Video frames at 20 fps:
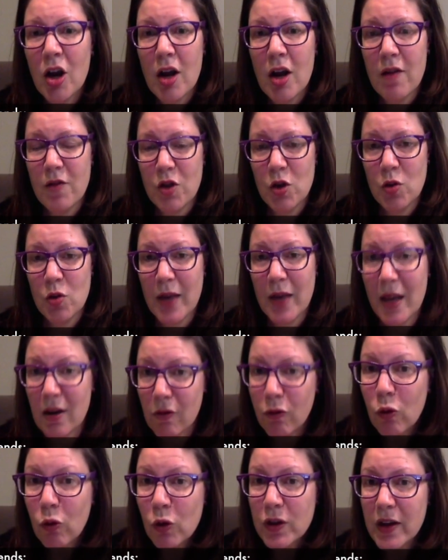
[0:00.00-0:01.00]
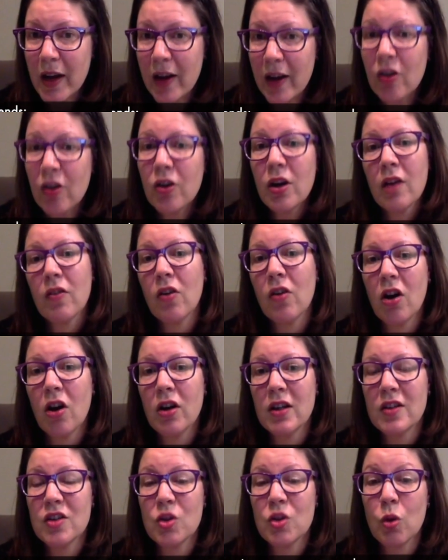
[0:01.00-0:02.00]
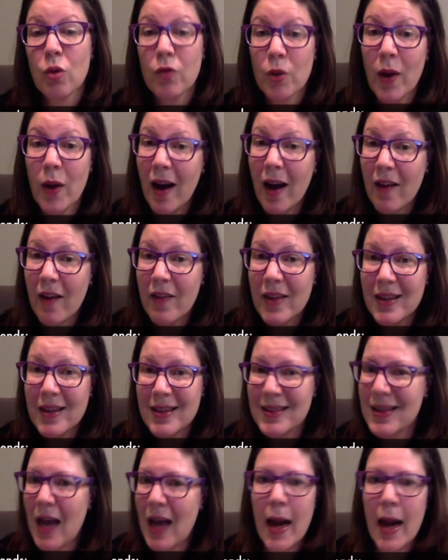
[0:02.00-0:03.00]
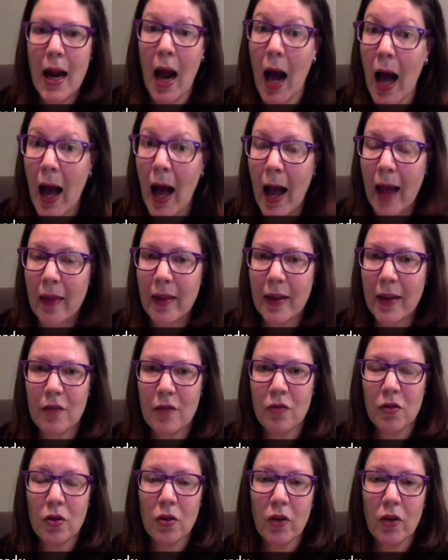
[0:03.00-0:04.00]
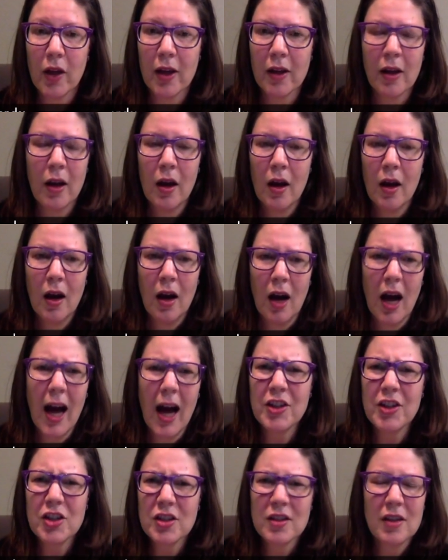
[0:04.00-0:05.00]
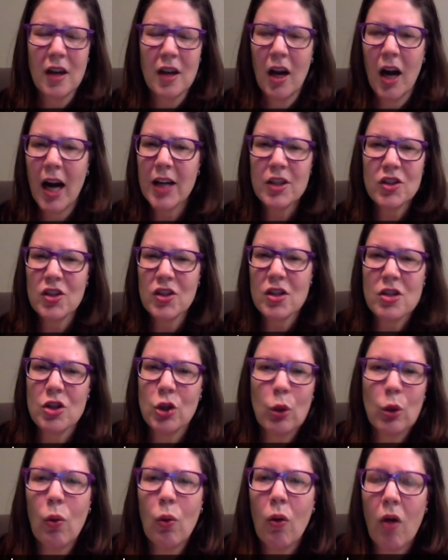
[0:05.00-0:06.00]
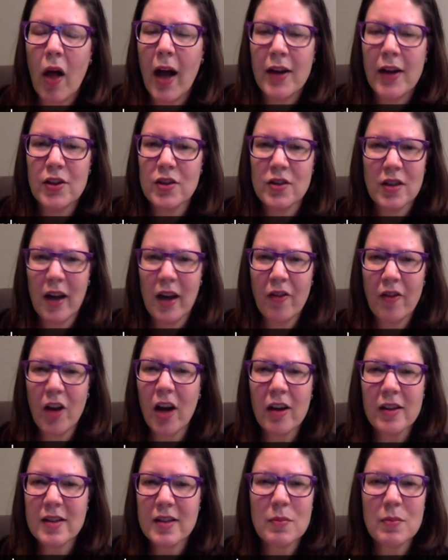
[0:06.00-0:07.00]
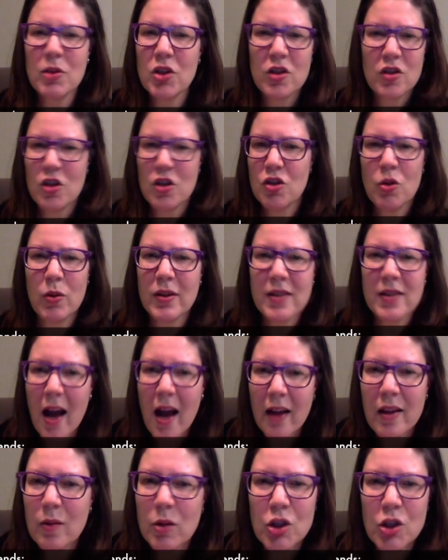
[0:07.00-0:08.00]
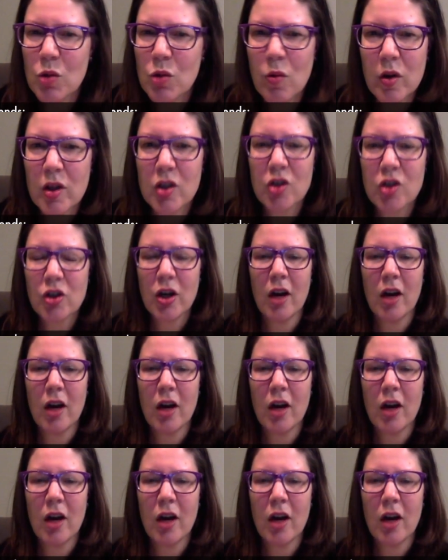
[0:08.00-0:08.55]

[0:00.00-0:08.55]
if you can't afford to hire a cover artist, or if you have that design eye. Like, if you're like, I just need the tool. I've got all these images and you know exactly what you want on your